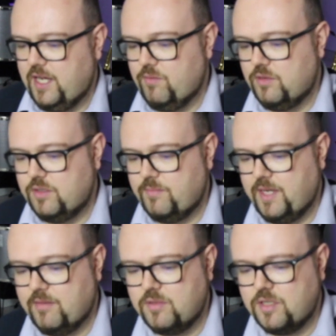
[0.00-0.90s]
I want to be
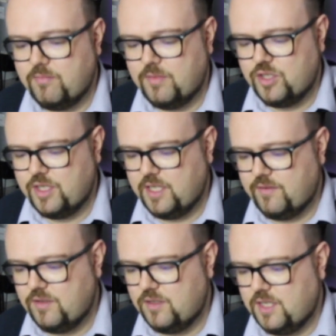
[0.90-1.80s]
able to... Should I
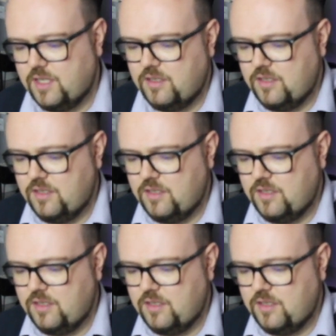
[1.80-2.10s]
have done that?